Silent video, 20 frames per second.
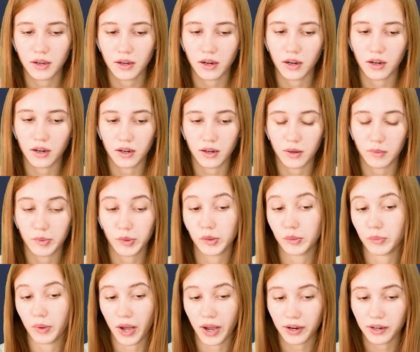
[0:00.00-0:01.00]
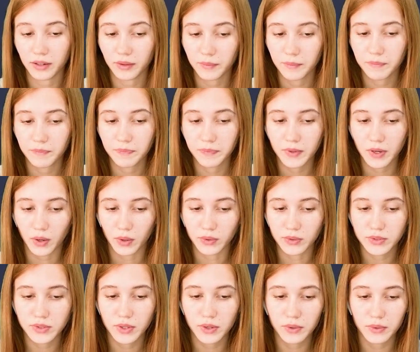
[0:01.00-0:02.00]
pullback.
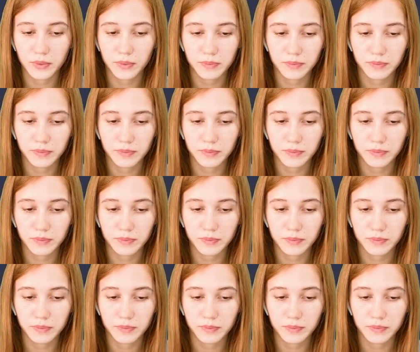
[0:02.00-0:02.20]
Also,